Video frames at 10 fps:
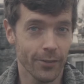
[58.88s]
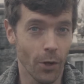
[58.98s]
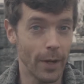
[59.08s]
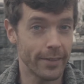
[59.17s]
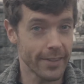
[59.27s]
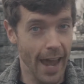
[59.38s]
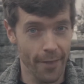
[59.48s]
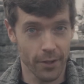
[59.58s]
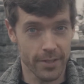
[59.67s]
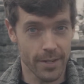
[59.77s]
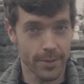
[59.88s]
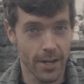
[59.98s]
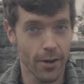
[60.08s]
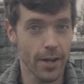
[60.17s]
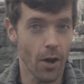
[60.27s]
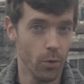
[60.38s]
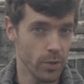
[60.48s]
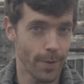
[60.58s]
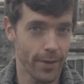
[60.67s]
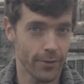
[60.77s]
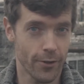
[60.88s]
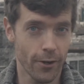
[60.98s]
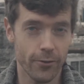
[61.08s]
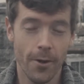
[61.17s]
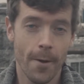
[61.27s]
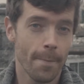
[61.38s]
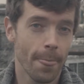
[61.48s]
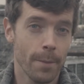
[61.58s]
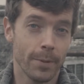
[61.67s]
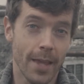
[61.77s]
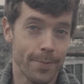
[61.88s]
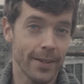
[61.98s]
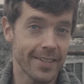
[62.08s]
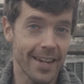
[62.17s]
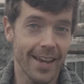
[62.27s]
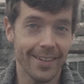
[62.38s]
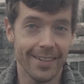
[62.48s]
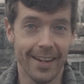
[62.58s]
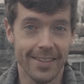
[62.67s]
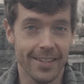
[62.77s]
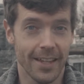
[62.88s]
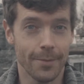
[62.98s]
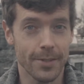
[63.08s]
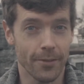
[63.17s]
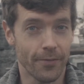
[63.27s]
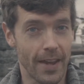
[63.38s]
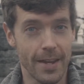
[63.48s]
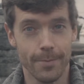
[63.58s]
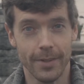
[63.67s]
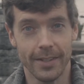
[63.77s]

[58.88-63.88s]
so it's a Catholic cemetery owned by the church. But that being said, its claims to fame